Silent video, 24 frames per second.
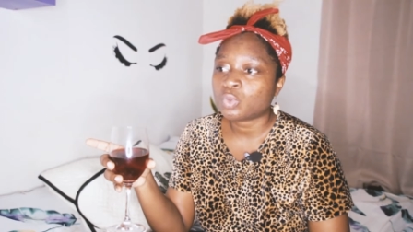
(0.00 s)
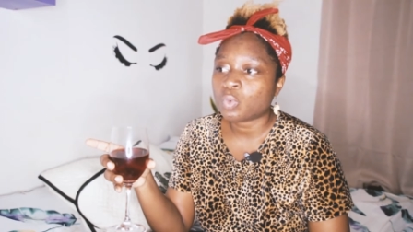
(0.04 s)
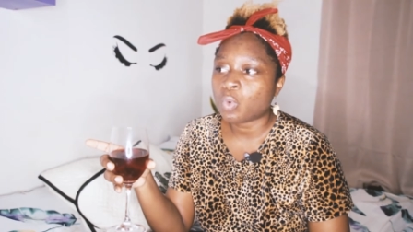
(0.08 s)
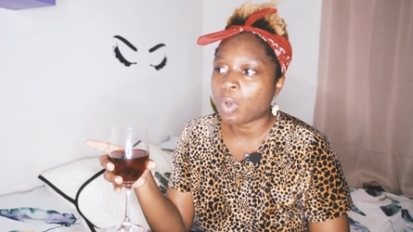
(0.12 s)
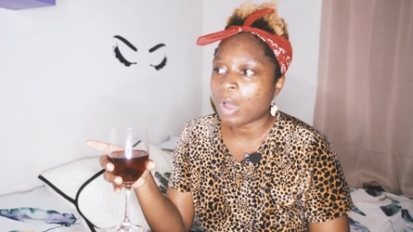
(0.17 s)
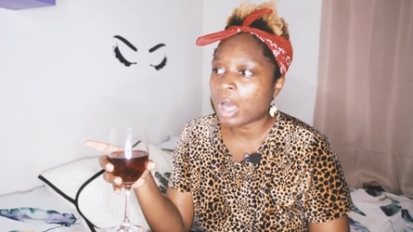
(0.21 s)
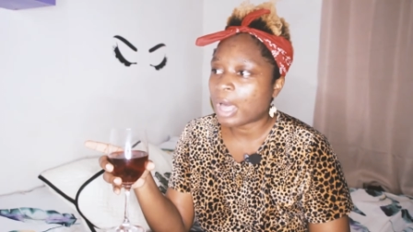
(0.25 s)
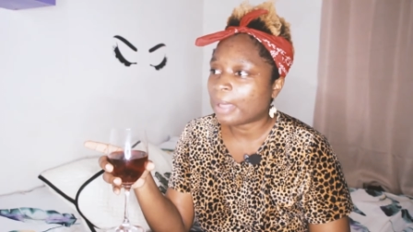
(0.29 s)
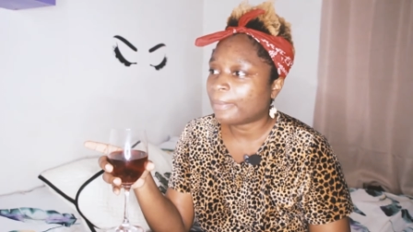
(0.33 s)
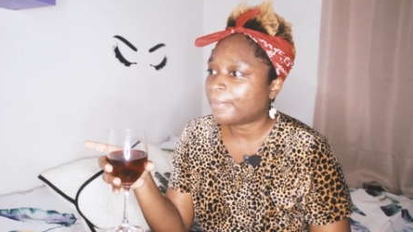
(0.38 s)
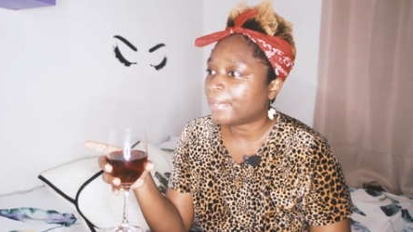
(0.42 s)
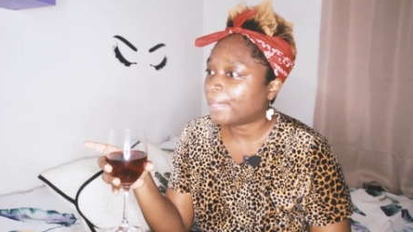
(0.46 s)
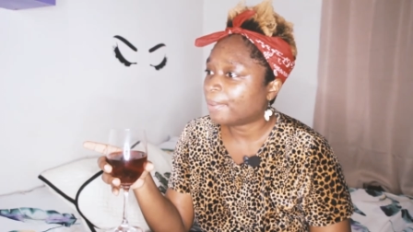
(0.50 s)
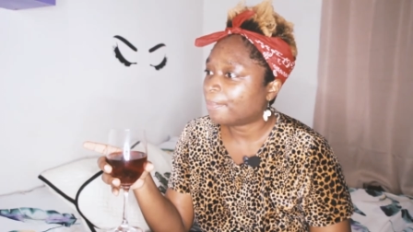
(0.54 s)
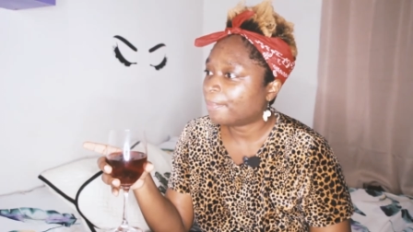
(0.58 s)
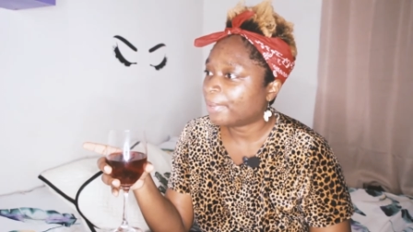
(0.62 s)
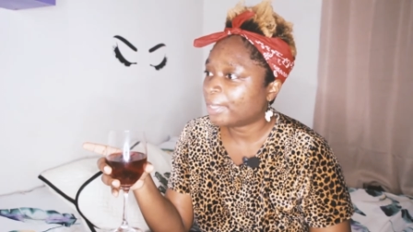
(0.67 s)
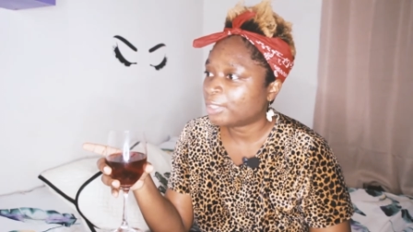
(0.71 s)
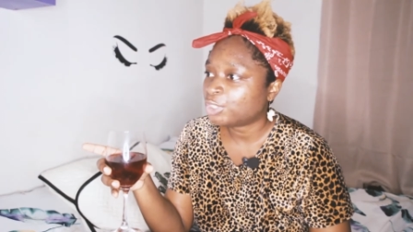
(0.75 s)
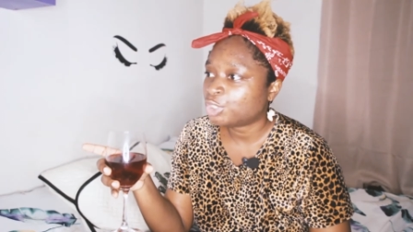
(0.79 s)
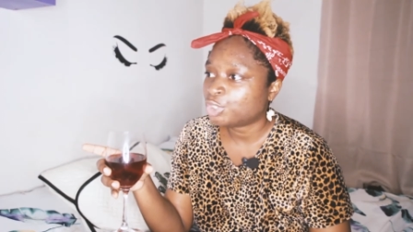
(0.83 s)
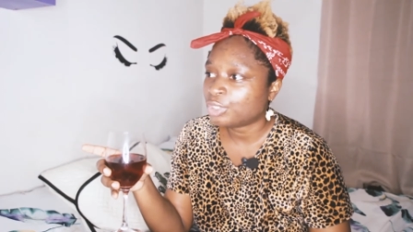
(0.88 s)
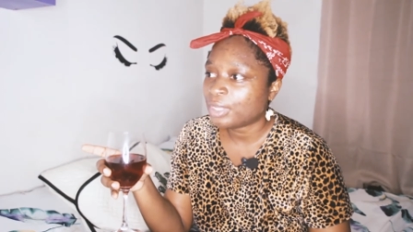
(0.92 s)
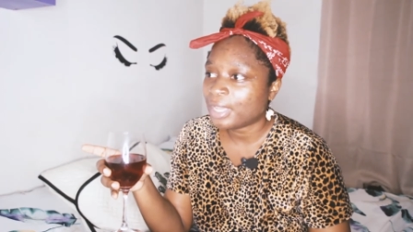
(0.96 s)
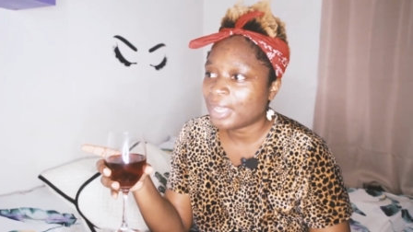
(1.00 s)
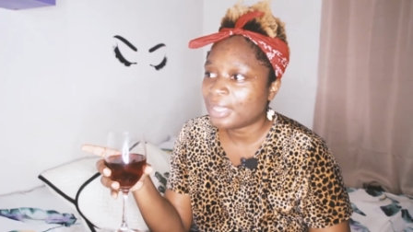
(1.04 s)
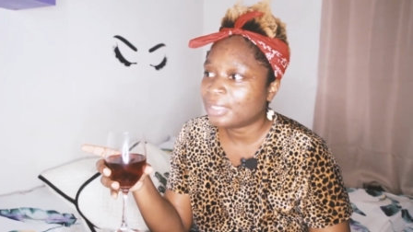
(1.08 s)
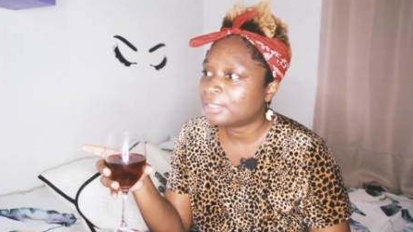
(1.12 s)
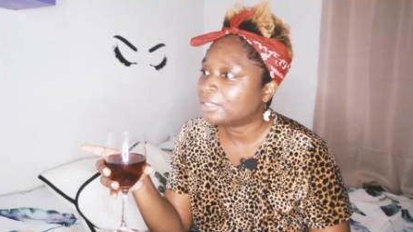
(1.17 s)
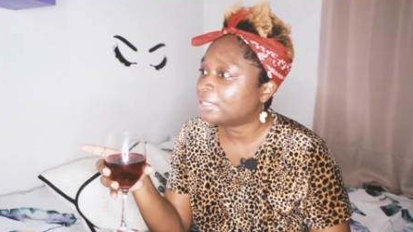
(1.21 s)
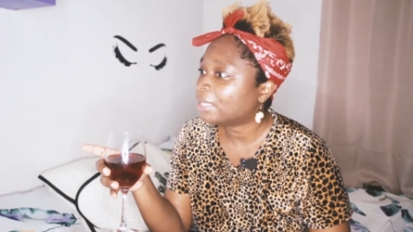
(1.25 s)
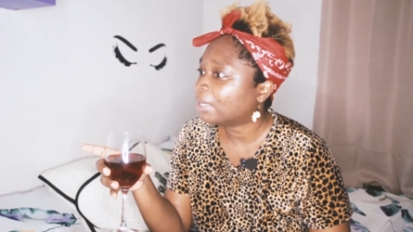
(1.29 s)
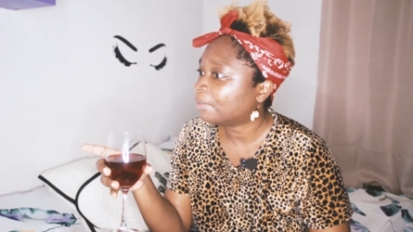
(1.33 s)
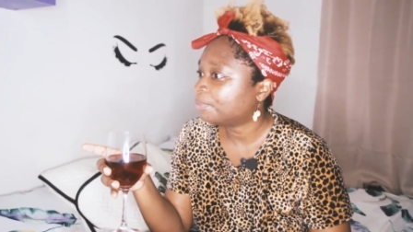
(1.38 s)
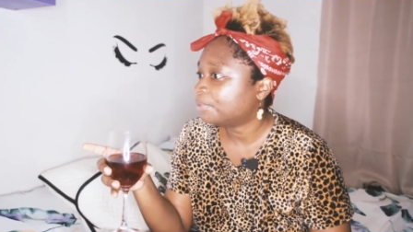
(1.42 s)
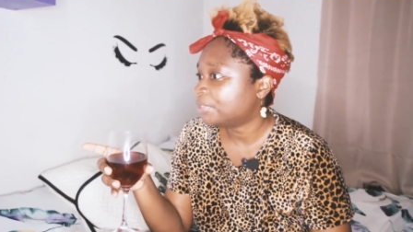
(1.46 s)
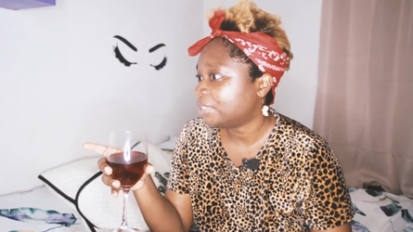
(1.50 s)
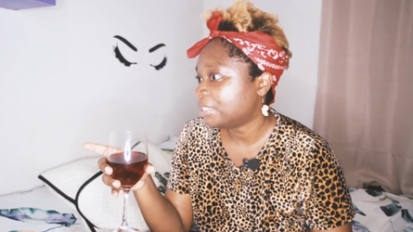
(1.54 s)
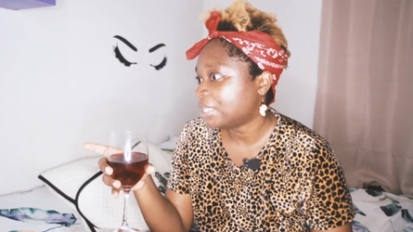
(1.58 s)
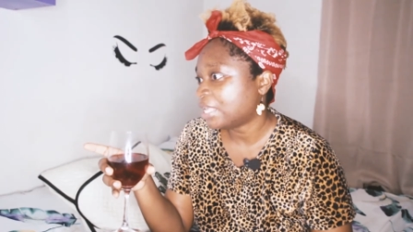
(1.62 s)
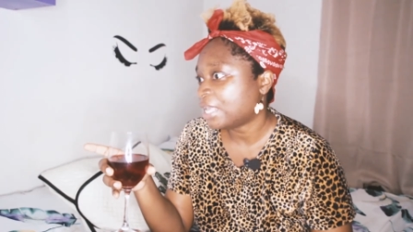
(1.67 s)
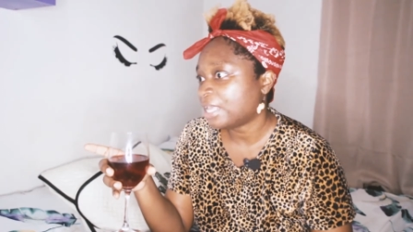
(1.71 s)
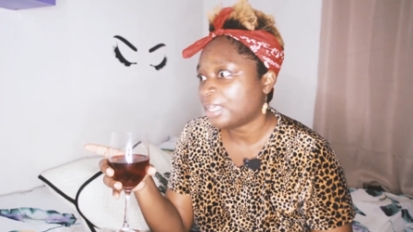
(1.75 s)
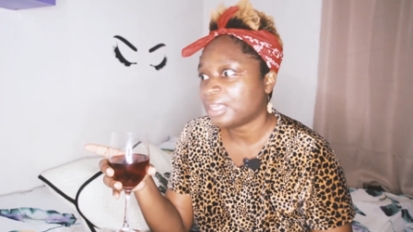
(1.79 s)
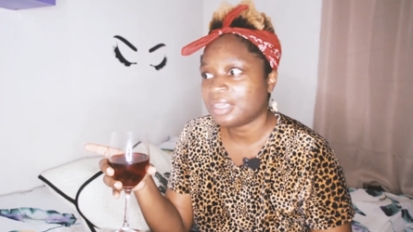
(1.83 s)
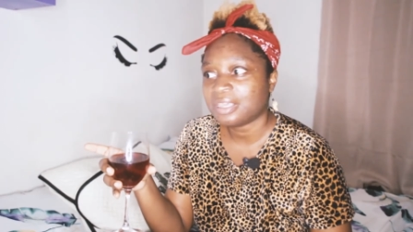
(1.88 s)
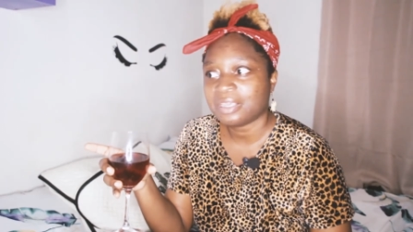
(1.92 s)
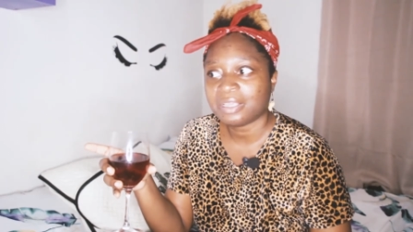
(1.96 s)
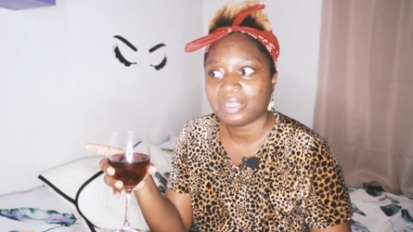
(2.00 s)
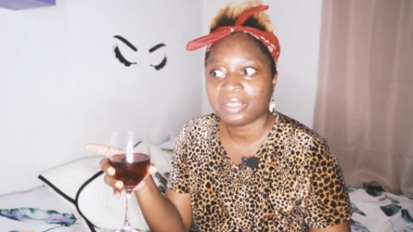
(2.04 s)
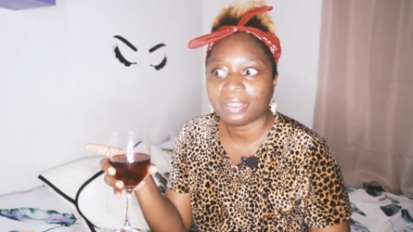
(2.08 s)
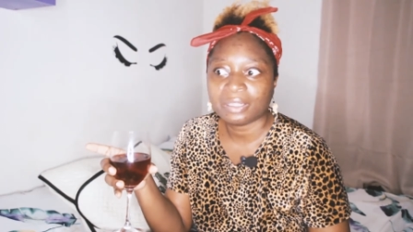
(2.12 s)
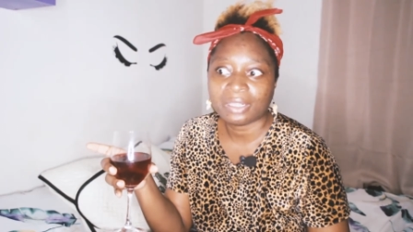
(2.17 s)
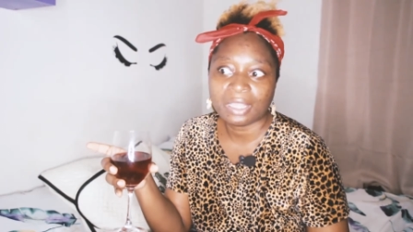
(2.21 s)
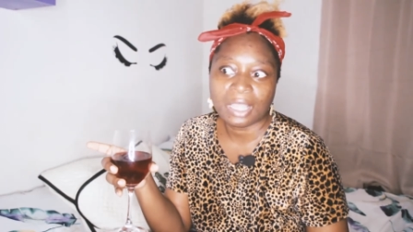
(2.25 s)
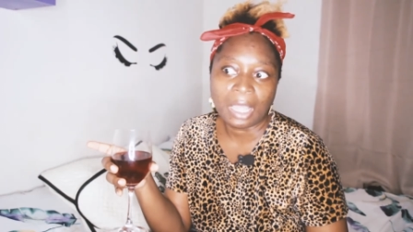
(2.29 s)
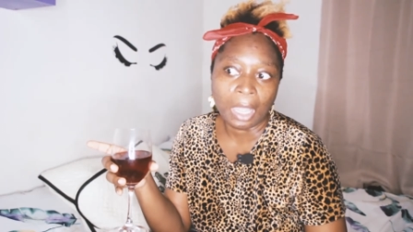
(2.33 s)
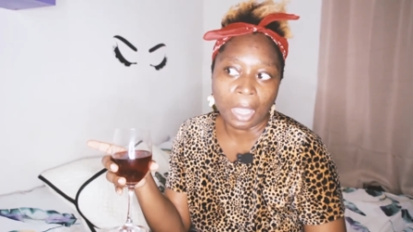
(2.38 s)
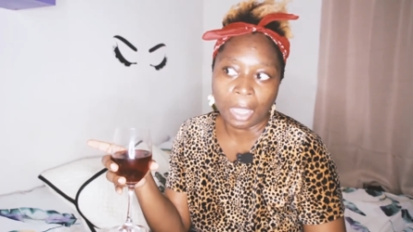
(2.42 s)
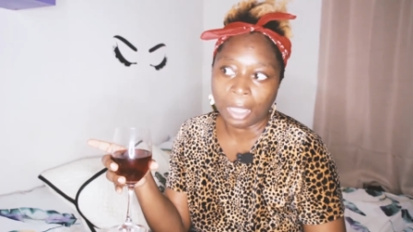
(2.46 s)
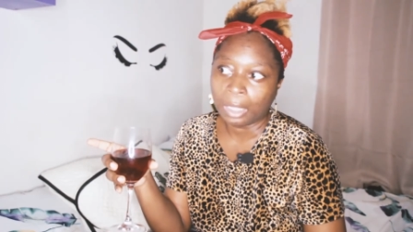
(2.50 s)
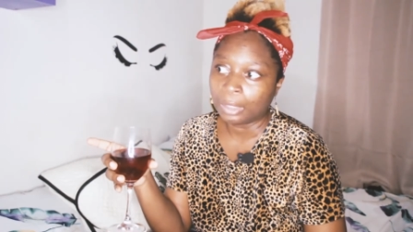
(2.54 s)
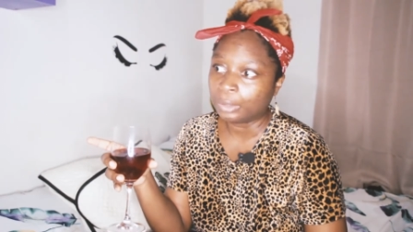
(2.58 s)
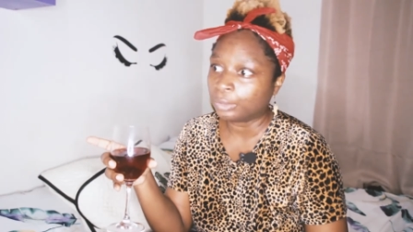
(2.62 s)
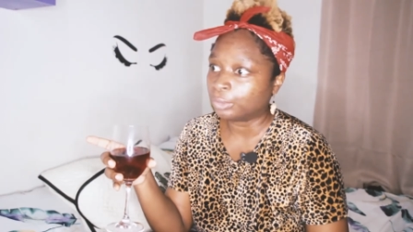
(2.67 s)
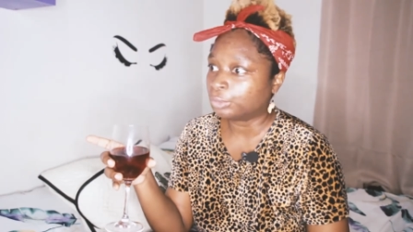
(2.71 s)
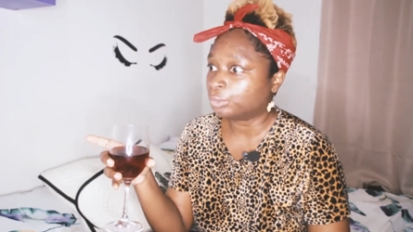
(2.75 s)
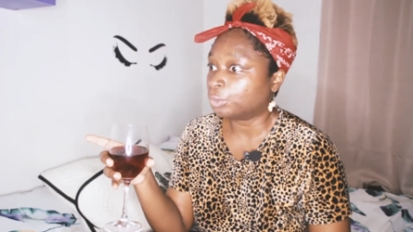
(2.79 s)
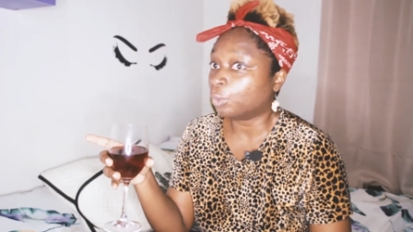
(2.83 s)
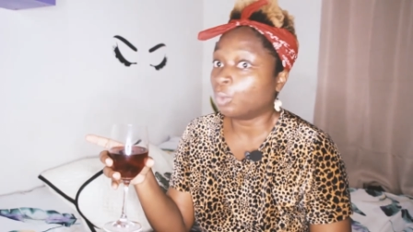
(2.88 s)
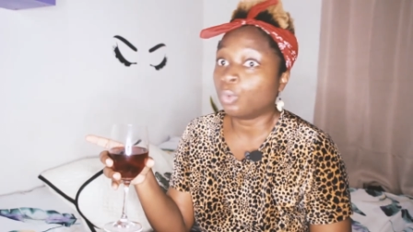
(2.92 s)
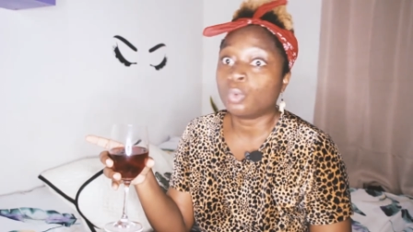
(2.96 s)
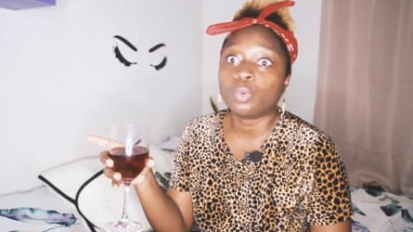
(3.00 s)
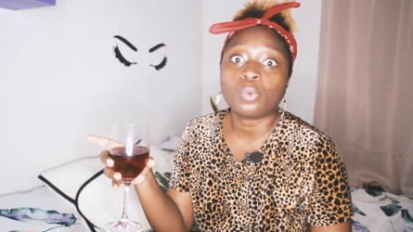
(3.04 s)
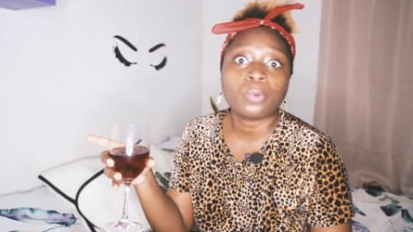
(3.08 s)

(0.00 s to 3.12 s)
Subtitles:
Kwame, but you end up saying, I don't know,